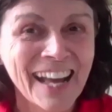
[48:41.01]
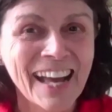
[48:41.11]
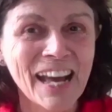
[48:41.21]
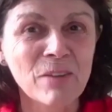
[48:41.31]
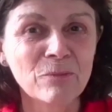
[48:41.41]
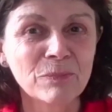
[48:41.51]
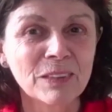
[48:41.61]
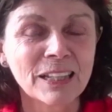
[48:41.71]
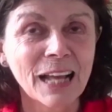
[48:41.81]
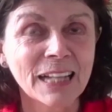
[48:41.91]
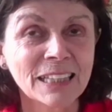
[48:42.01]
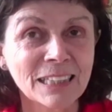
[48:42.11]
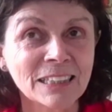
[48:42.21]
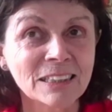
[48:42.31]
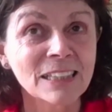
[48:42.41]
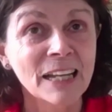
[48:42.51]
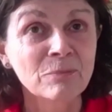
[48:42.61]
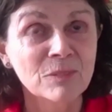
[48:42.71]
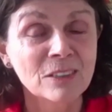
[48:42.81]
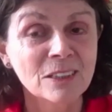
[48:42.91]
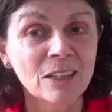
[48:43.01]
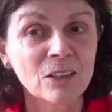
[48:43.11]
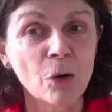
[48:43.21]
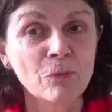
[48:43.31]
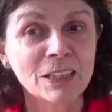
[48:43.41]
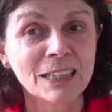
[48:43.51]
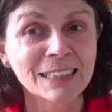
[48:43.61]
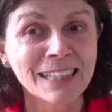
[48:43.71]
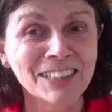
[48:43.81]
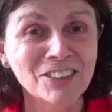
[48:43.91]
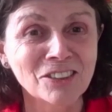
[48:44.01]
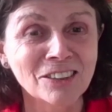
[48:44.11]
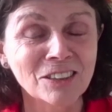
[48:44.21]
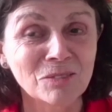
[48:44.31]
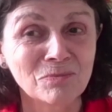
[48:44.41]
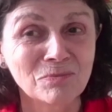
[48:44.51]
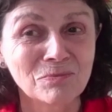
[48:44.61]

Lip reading: I think that, so hopefully that answers it.